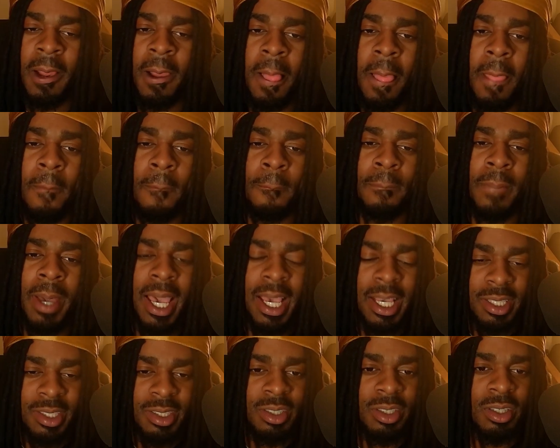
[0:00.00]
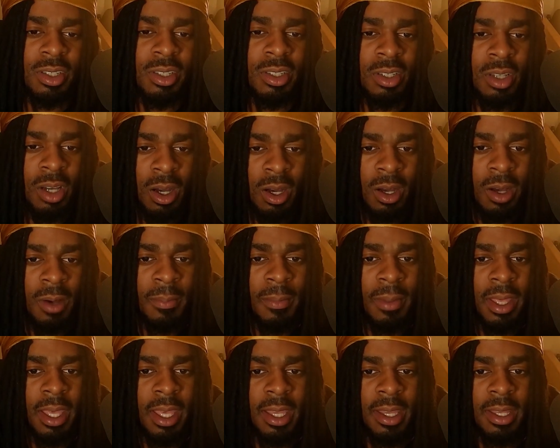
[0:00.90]
master your DAW,
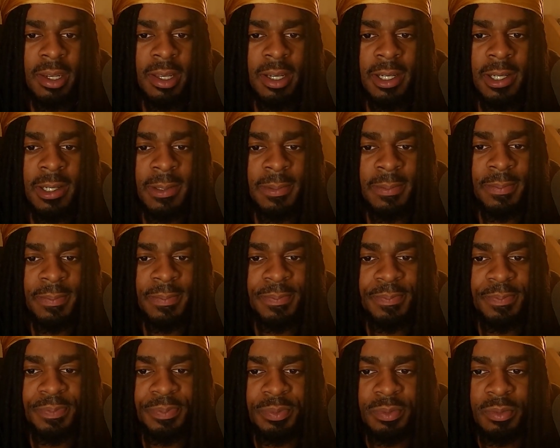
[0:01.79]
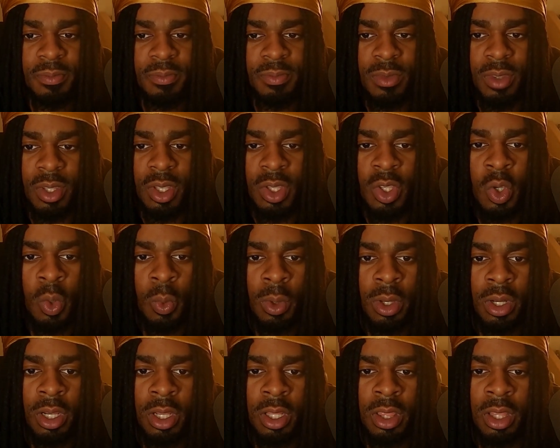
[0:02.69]
man. You
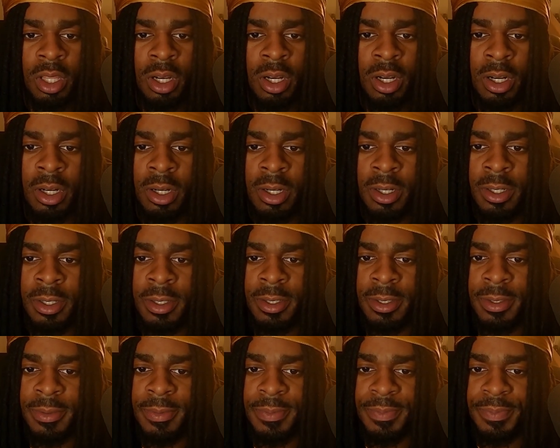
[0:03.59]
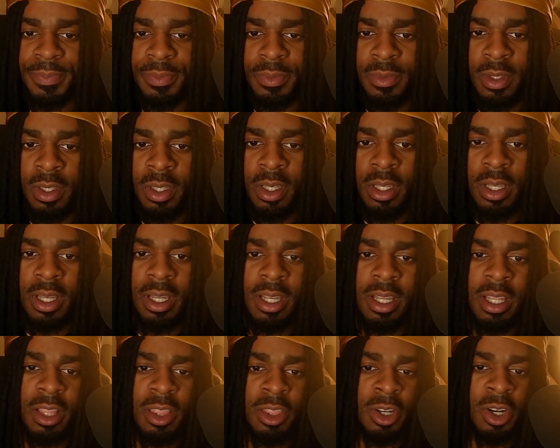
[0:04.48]
want to learn
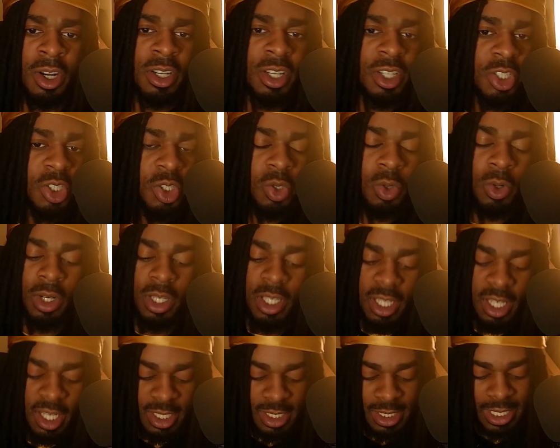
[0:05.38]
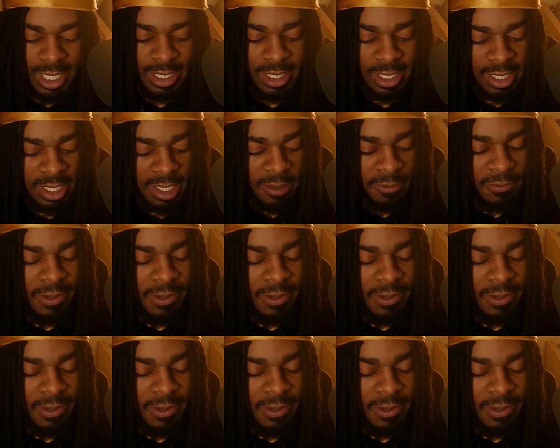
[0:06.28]
the shortcuts, like the different